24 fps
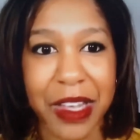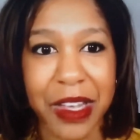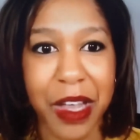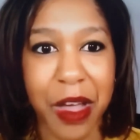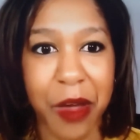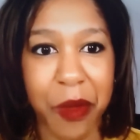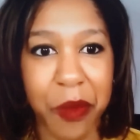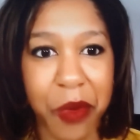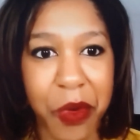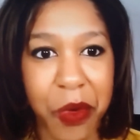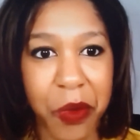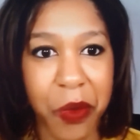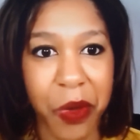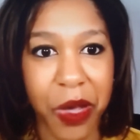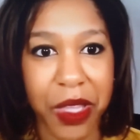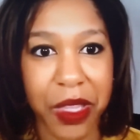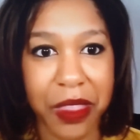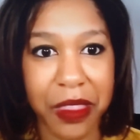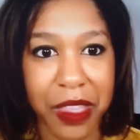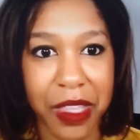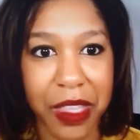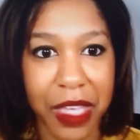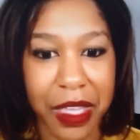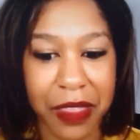The number
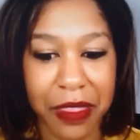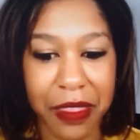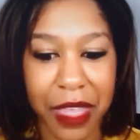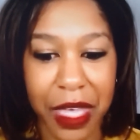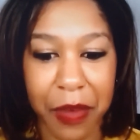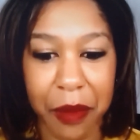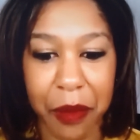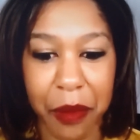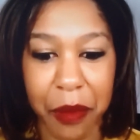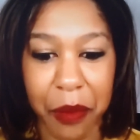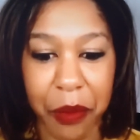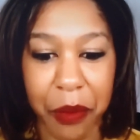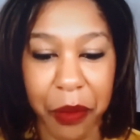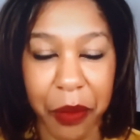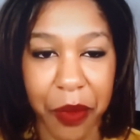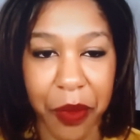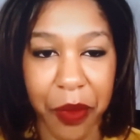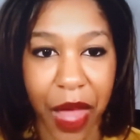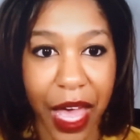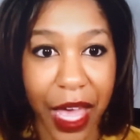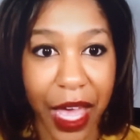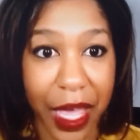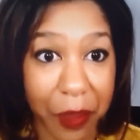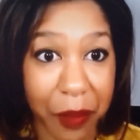one thing that
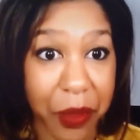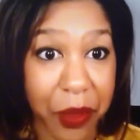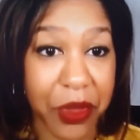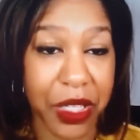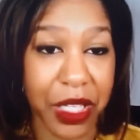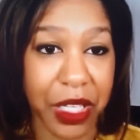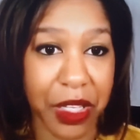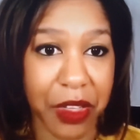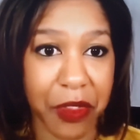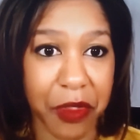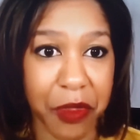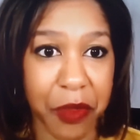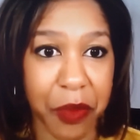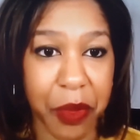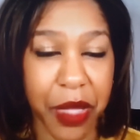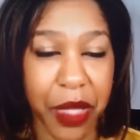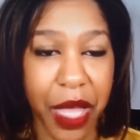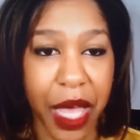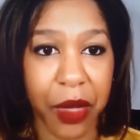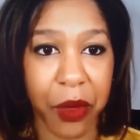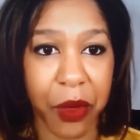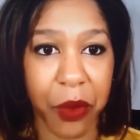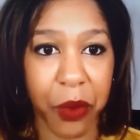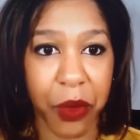I believe
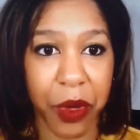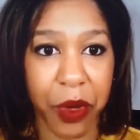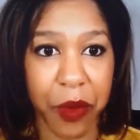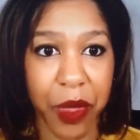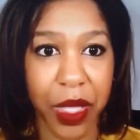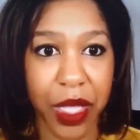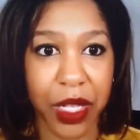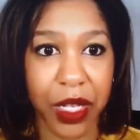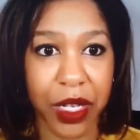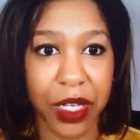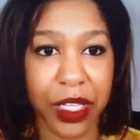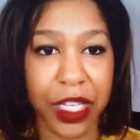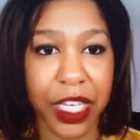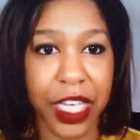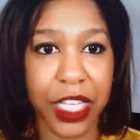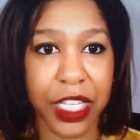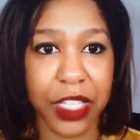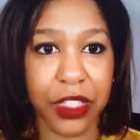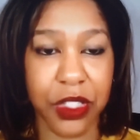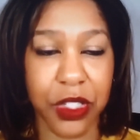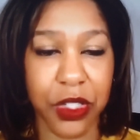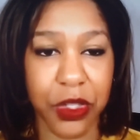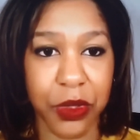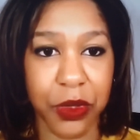black women
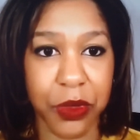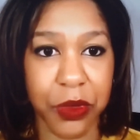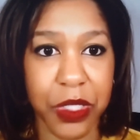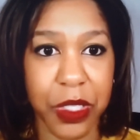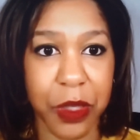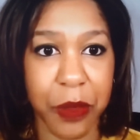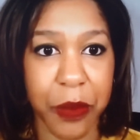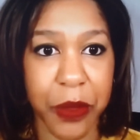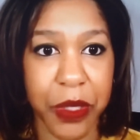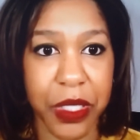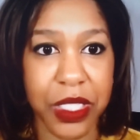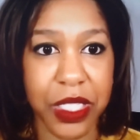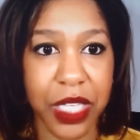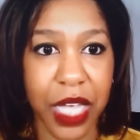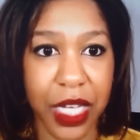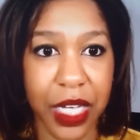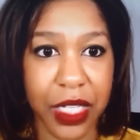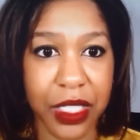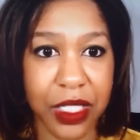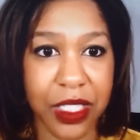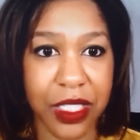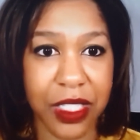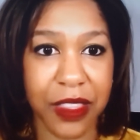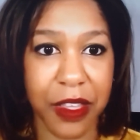can do to
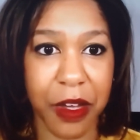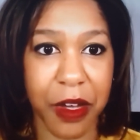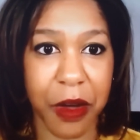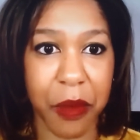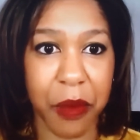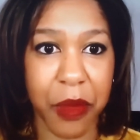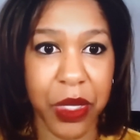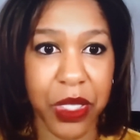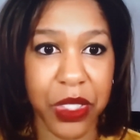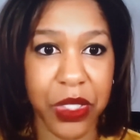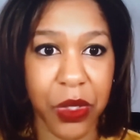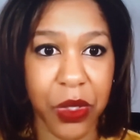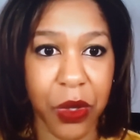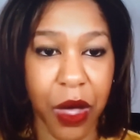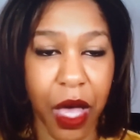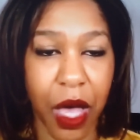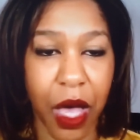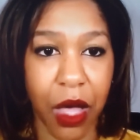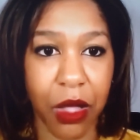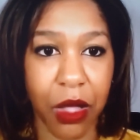protect their mental